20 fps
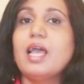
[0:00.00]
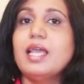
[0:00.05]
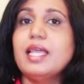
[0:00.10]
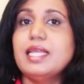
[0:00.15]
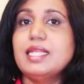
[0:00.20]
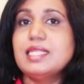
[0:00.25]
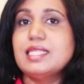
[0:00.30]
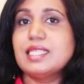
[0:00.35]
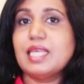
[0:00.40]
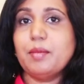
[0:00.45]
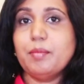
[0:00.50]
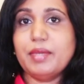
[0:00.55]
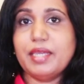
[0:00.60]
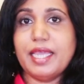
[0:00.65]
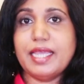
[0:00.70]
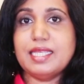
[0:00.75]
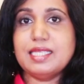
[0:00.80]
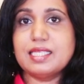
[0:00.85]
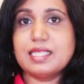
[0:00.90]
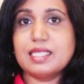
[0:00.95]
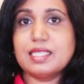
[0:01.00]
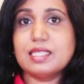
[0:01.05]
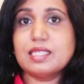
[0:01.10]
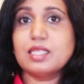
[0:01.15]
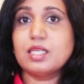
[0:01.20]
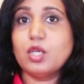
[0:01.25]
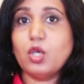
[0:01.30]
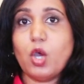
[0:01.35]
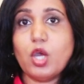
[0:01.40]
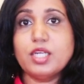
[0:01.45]
In some cases,
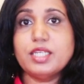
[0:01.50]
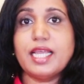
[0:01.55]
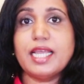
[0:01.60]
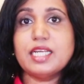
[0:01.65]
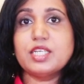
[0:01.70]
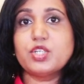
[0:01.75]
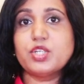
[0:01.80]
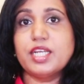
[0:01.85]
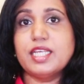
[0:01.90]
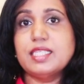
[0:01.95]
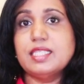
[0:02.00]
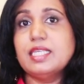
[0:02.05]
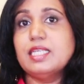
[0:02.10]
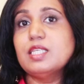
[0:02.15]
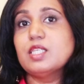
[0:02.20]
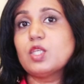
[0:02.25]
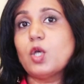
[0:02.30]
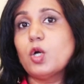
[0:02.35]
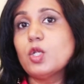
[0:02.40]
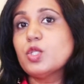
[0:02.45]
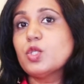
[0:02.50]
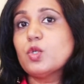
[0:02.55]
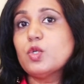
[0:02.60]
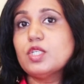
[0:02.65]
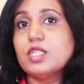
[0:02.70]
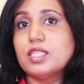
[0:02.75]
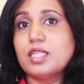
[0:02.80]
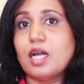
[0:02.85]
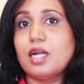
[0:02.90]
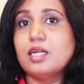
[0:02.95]
contact tracing is also
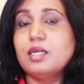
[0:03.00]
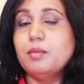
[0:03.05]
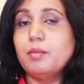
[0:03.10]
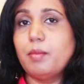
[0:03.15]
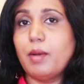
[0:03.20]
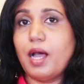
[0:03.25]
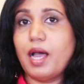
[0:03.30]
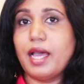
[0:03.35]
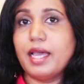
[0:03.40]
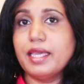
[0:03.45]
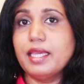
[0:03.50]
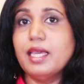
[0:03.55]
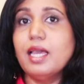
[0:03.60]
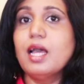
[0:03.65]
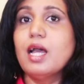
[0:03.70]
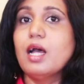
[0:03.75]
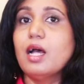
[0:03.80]
done by